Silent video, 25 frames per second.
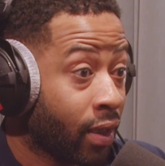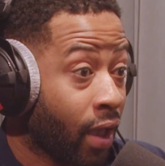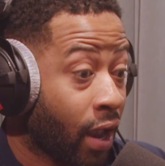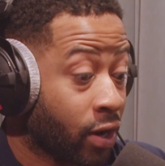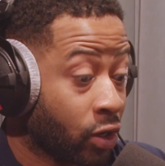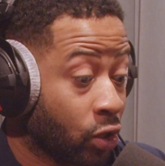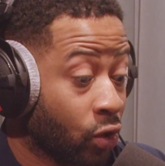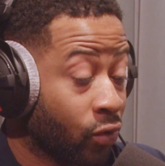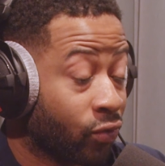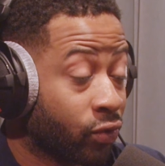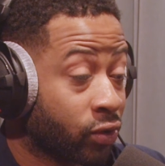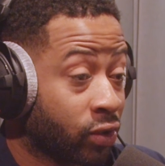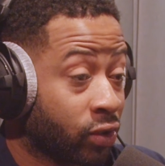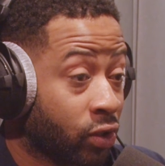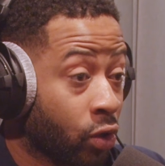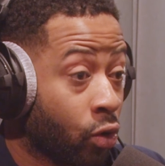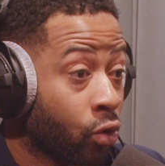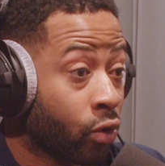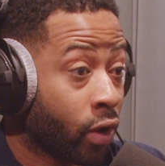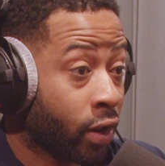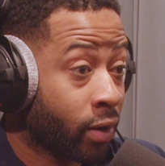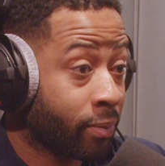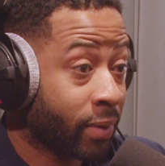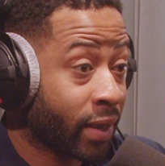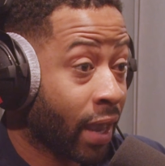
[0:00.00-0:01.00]
and you've
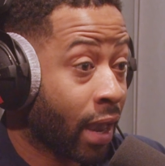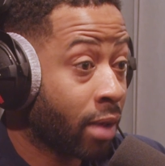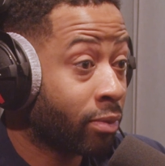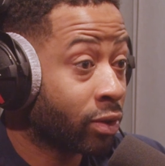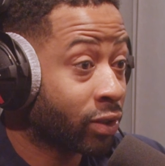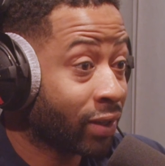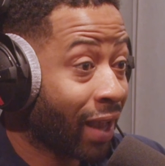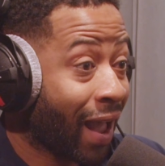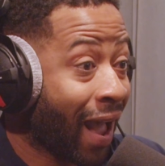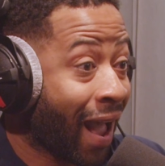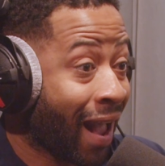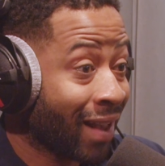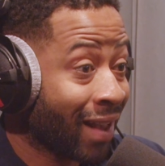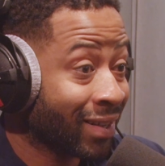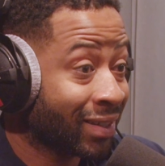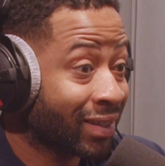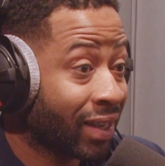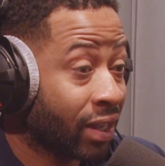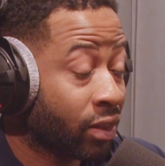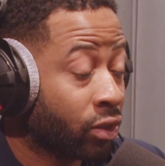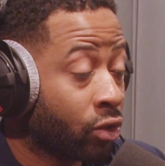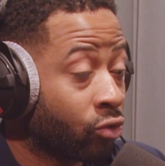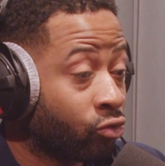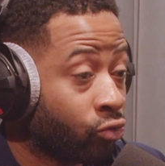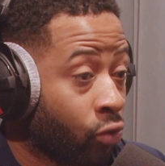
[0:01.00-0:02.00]
still got to be able to
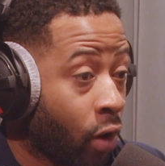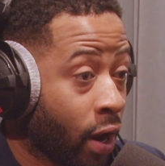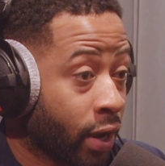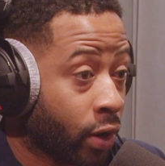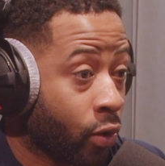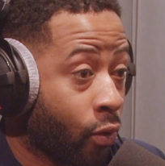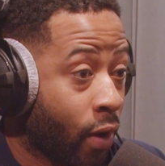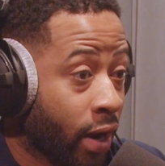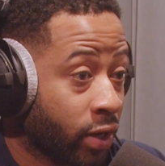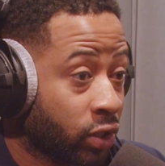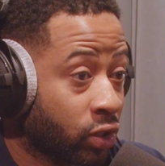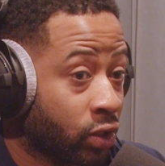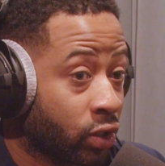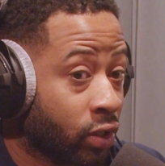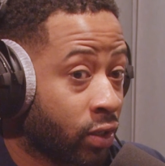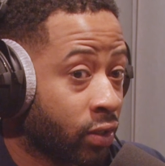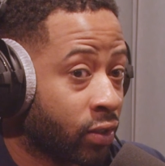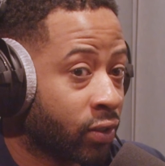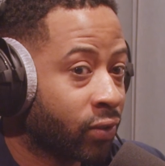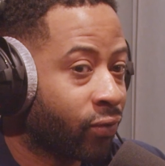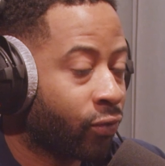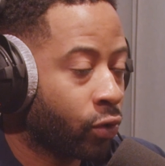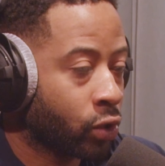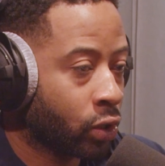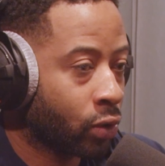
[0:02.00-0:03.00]
ask it the right
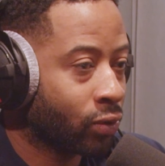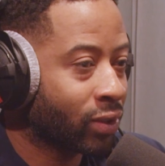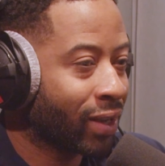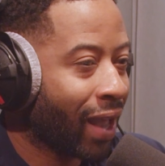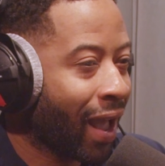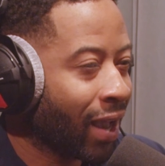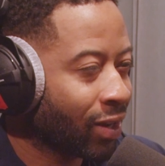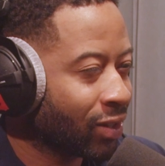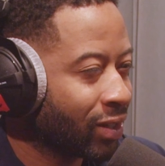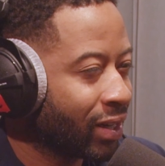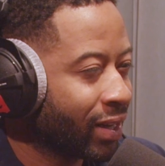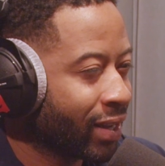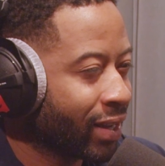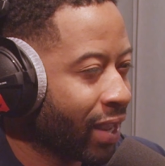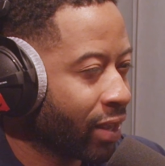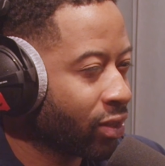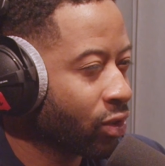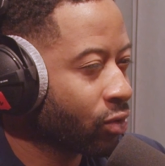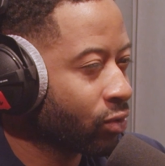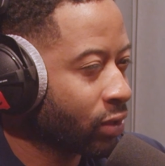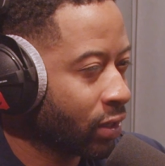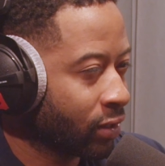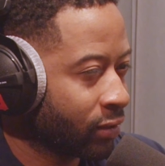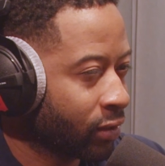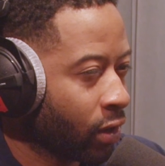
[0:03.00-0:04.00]
questions for you to actually get
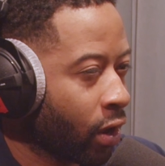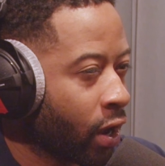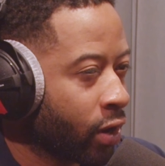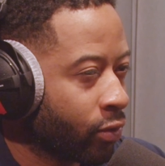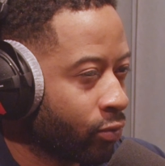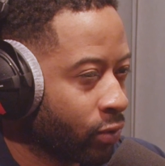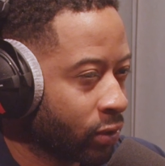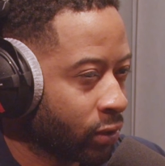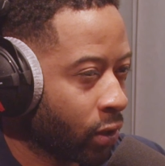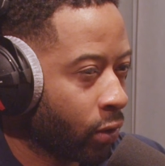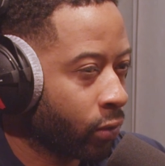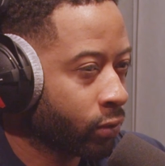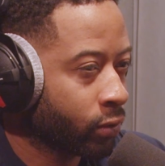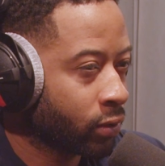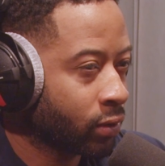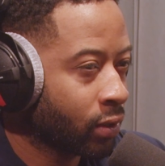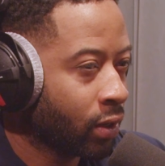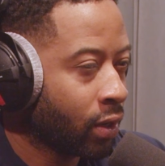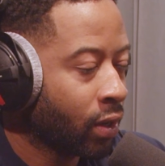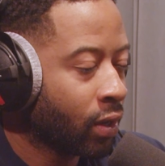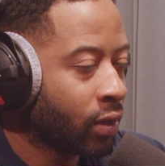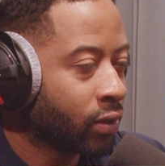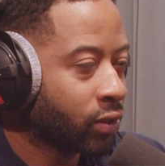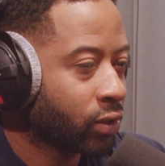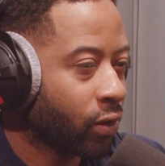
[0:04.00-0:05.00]
the desired result.
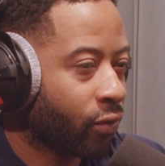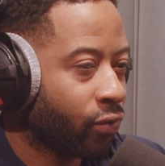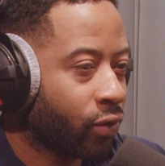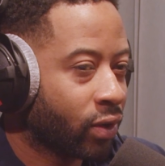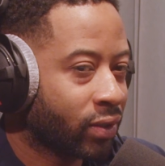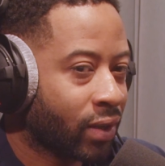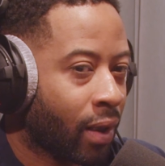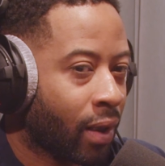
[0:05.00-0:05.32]
So, for